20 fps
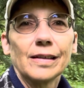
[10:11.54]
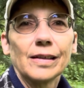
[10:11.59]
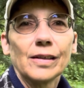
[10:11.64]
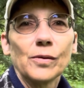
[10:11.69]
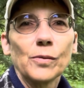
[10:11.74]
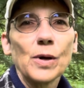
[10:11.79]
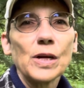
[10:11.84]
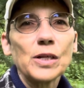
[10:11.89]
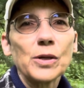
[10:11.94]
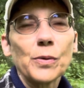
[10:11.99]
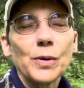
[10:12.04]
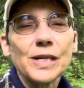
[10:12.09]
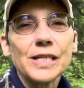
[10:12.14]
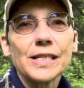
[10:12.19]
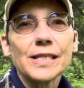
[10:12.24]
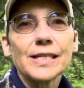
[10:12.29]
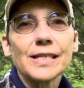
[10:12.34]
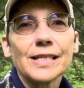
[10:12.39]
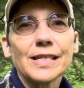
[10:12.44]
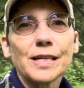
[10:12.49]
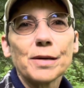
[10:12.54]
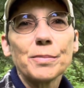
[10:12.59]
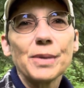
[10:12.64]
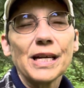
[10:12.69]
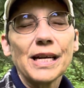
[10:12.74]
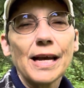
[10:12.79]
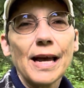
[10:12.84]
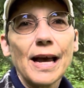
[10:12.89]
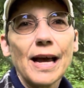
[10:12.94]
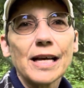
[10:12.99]
One question
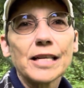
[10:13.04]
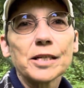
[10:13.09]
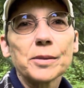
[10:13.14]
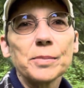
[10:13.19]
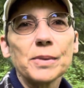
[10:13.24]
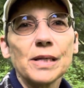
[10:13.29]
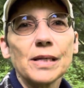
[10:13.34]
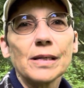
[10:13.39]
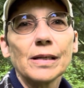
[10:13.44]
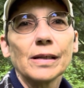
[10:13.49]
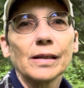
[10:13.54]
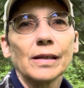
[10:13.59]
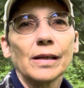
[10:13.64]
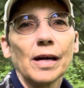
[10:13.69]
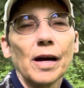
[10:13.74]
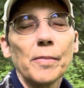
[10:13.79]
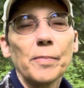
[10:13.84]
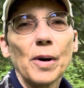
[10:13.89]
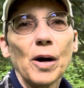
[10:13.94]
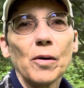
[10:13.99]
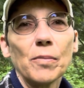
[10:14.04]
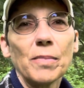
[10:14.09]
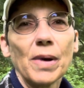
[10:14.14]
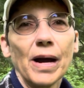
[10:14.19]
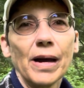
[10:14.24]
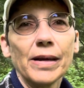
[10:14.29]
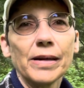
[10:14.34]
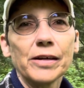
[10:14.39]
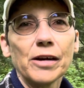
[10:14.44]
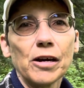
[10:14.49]
somebody asked me about
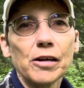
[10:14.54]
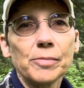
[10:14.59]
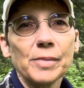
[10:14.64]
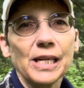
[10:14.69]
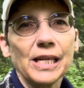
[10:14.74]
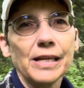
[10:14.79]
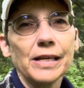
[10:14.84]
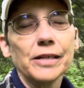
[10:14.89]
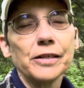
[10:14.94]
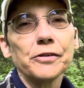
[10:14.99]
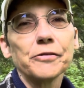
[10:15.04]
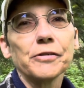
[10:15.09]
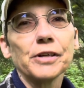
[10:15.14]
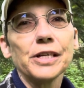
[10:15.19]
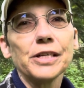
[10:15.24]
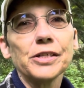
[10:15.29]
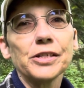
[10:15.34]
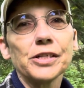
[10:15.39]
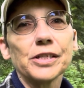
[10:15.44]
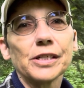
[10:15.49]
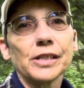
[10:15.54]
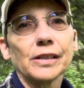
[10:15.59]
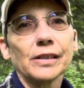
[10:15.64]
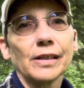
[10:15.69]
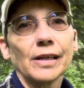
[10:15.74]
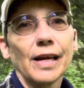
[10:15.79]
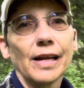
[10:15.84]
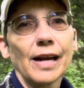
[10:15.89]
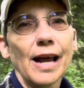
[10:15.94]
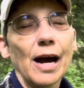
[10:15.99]
my Garmin InReach
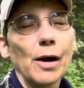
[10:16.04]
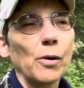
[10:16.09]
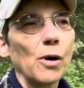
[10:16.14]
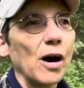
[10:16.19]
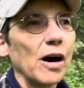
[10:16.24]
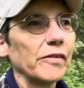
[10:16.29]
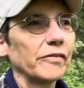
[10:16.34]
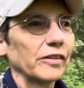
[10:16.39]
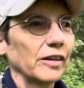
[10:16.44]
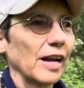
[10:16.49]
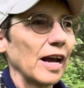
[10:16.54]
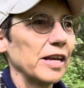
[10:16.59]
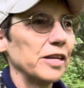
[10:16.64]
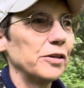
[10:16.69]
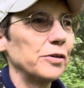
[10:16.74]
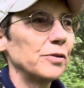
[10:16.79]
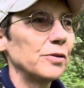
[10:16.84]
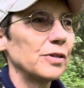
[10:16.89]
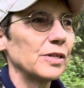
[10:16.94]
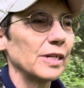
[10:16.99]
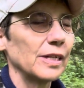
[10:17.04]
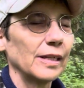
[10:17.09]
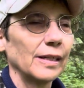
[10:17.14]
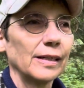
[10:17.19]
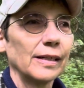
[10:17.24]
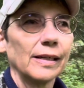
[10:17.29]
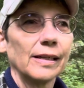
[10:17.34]
and how often I use it.